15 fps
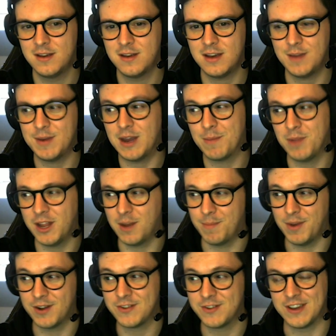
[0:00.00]
I mean, I played a
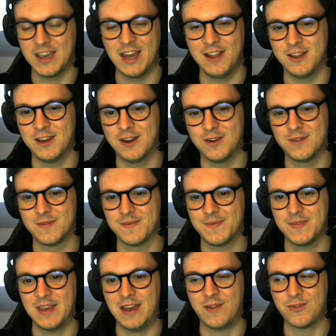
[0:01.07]
bunch of Galio
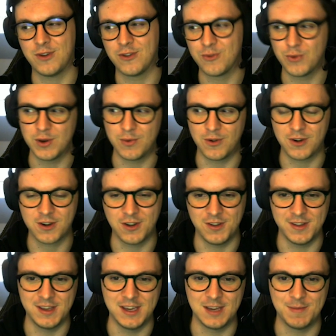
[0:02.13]
after his rework on
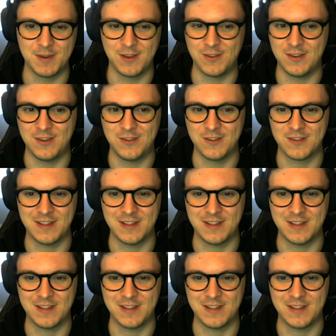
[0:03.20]
League because he just,